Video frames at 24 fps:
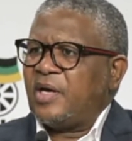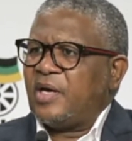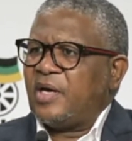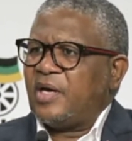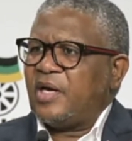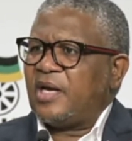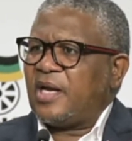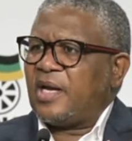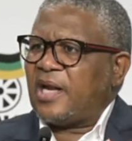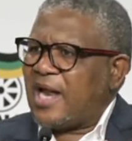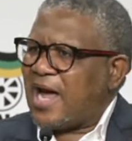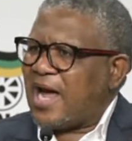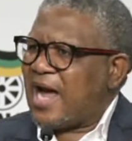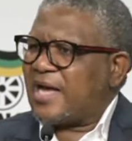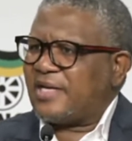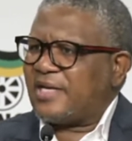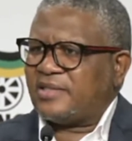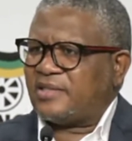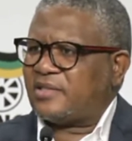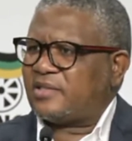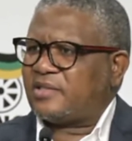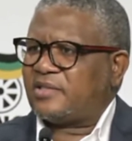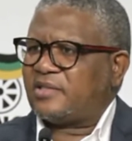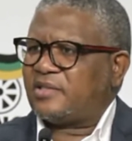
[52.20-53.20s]

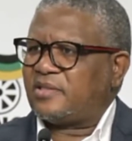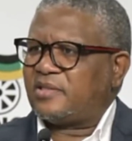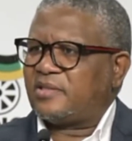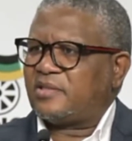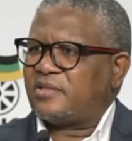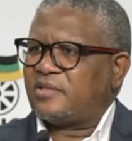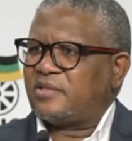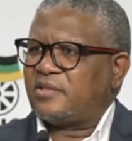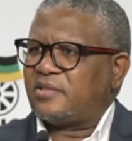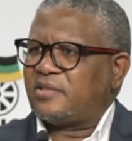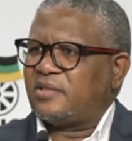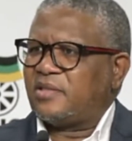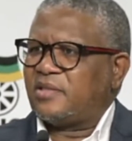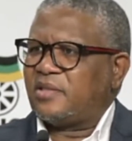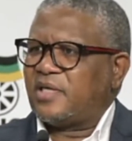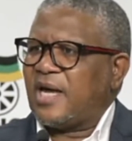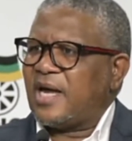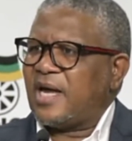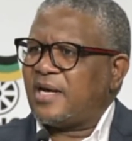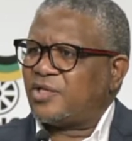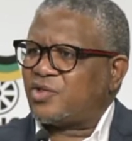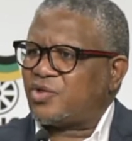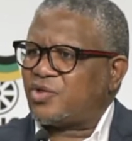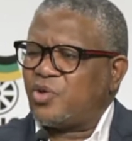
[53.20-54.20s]
lies
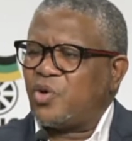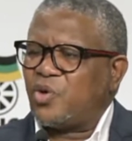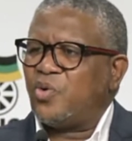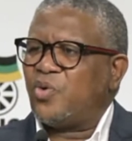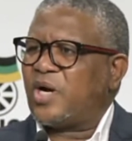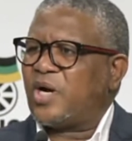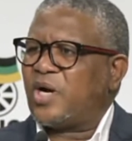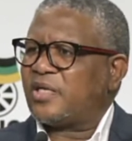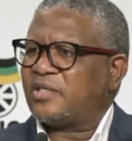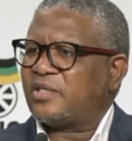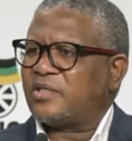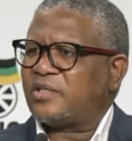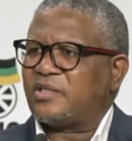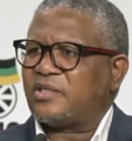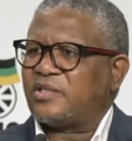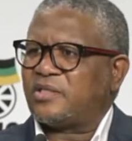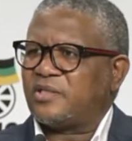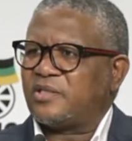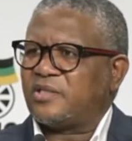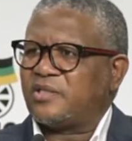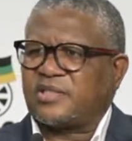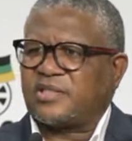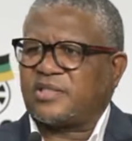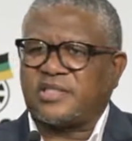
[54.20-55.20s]
and slogans,
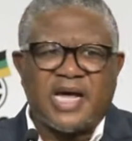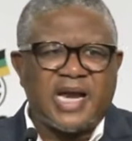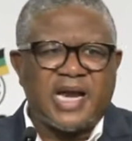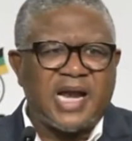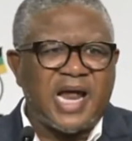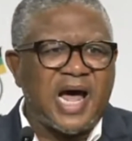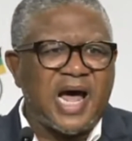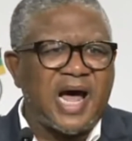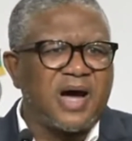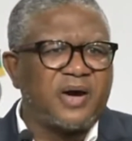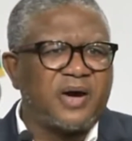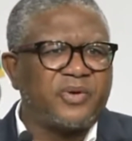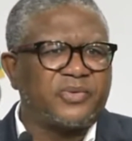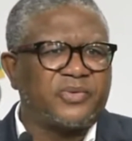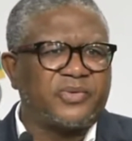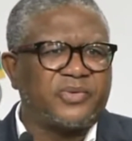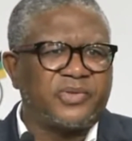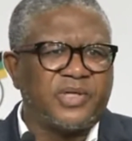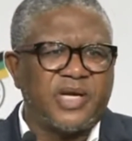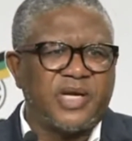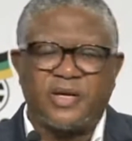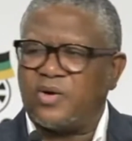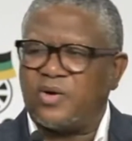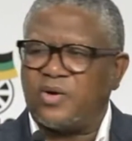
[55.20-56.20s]
sell
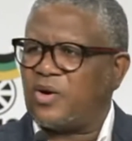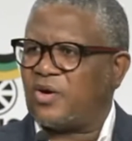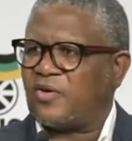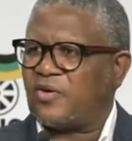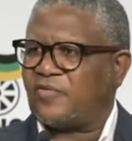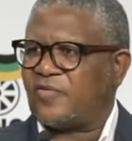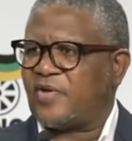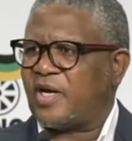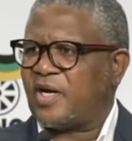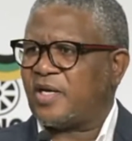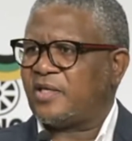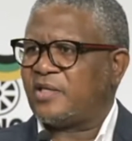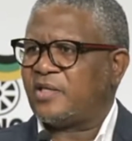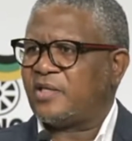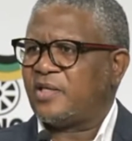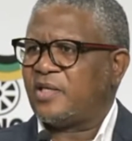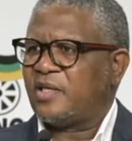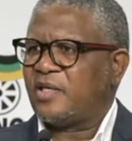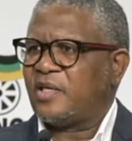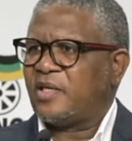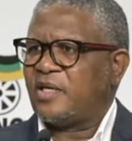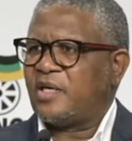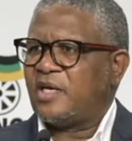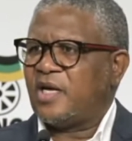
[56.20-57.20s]
out and all of that,
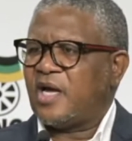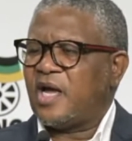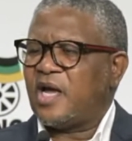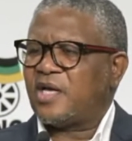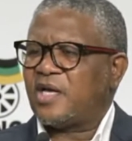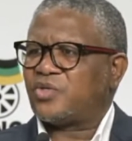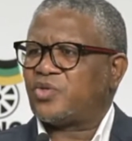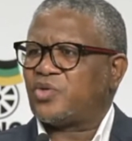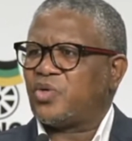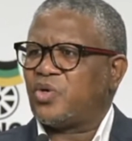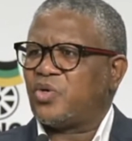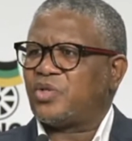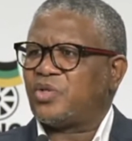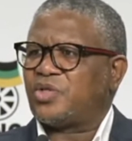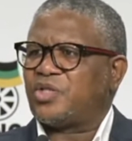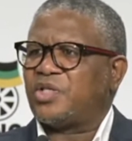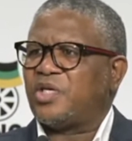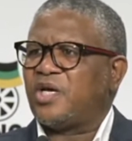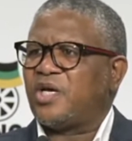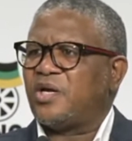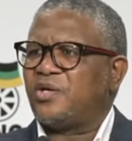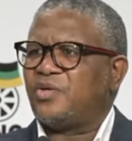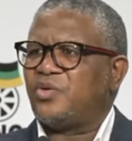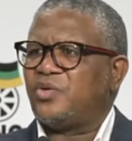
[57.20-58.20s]
as though
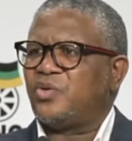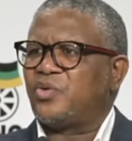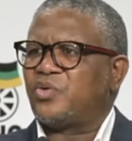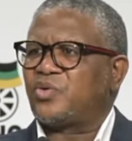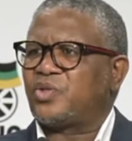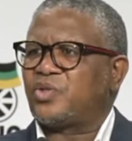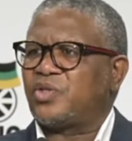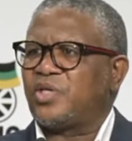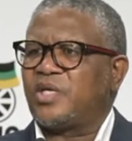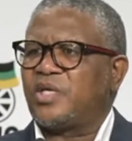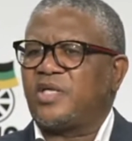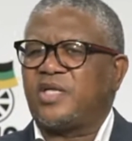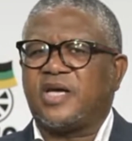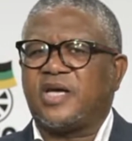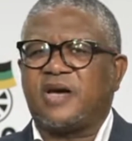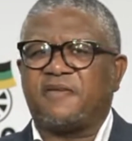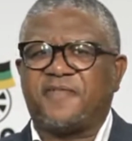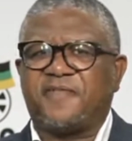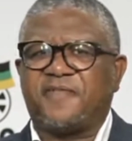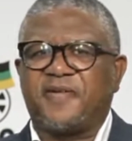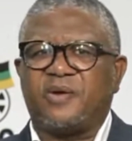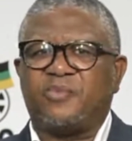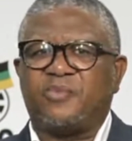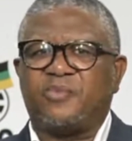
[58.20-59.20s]
GNUs in their
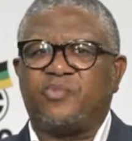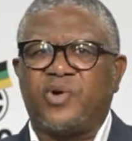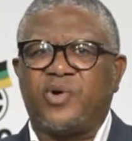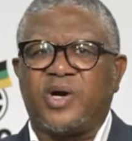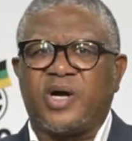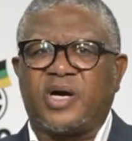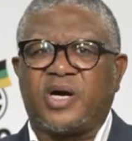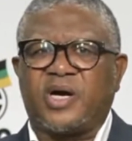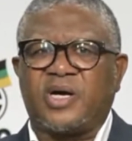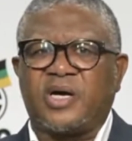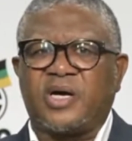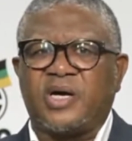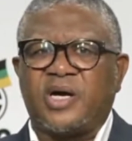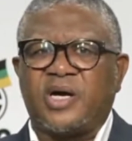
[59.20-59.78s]
framework